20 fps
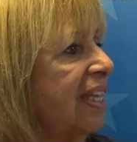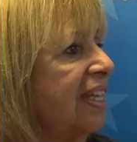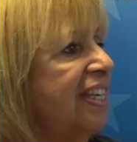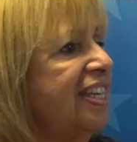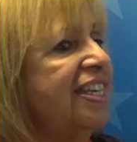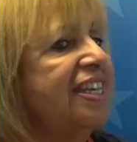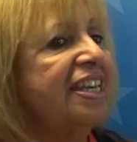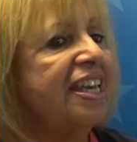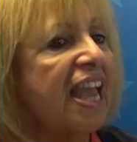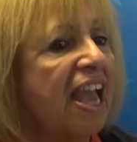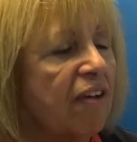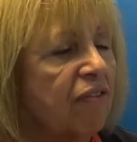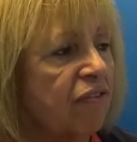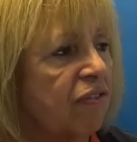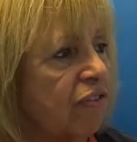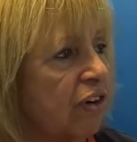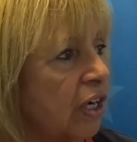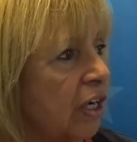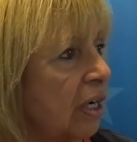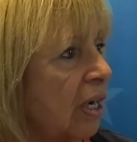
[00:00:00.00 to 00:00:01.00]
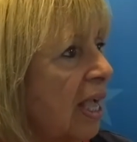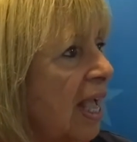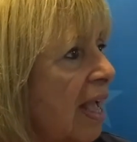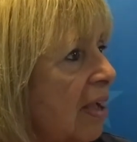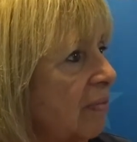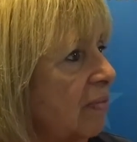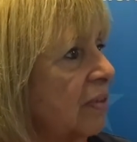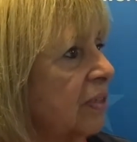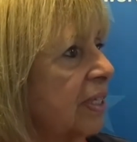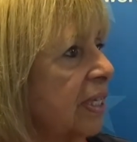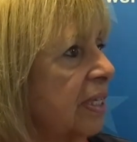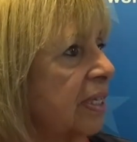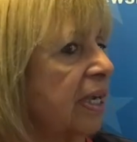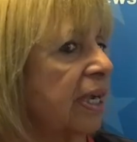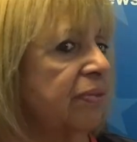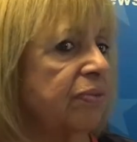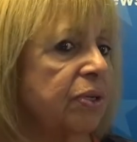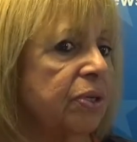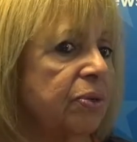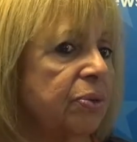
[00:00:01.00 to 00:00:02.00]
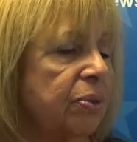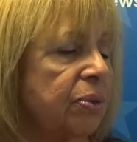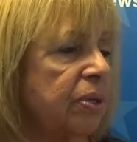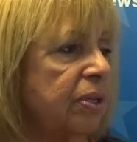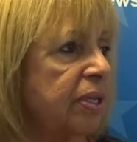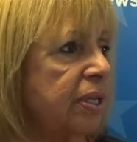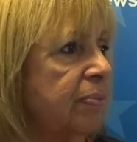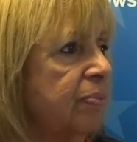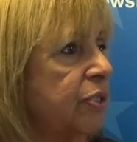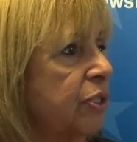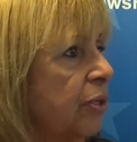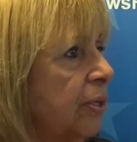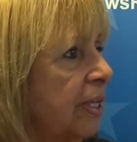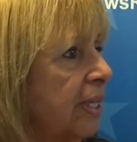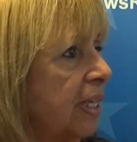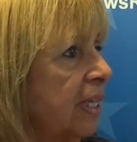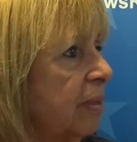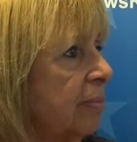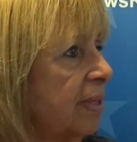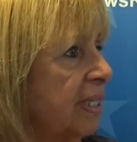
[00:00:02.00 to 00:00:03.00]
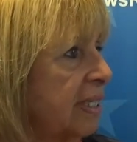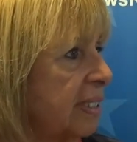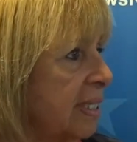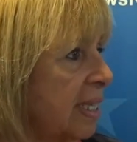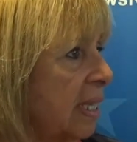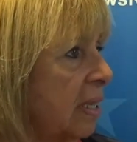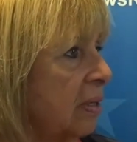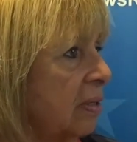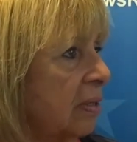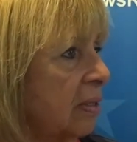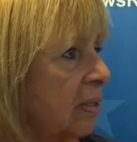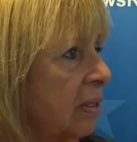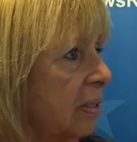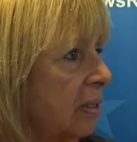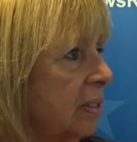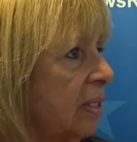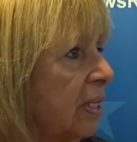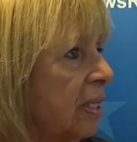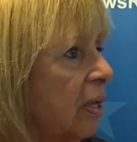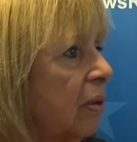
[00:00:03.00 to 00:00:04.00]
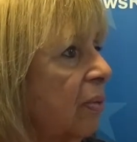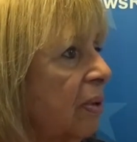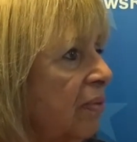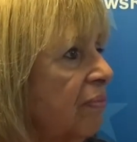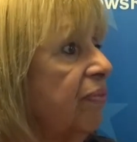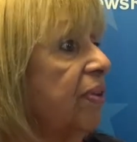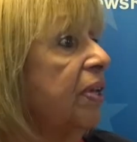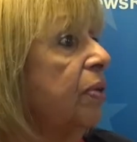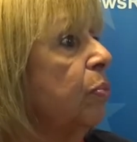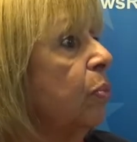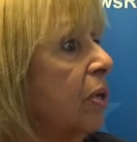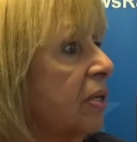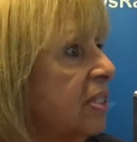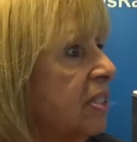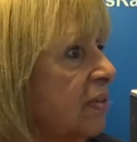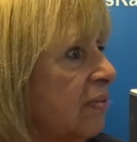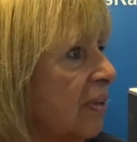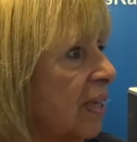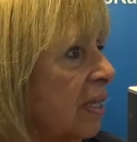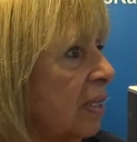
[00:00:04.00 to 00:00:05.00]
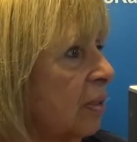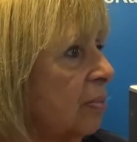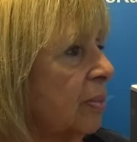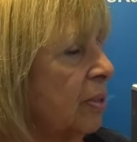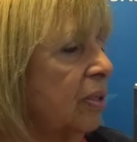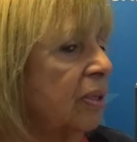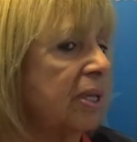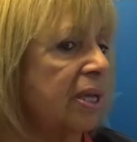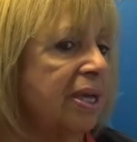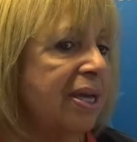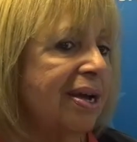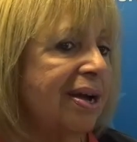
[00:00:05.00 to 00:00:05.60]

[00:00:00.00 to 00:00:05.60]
Never, ever can I recall him turning anybody down, if he was available.